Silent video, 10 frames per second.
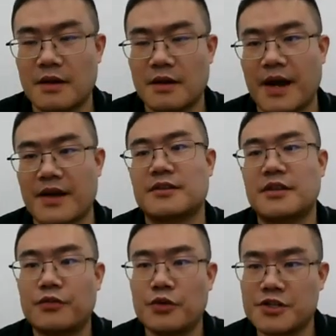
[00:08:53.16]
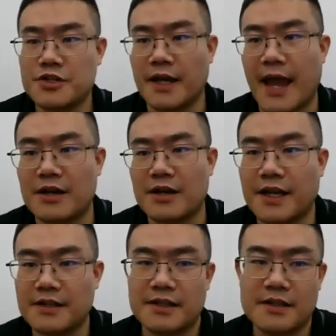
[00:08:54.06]
by the differentially
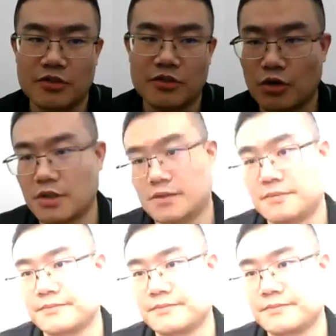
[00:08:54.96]
allocated solar.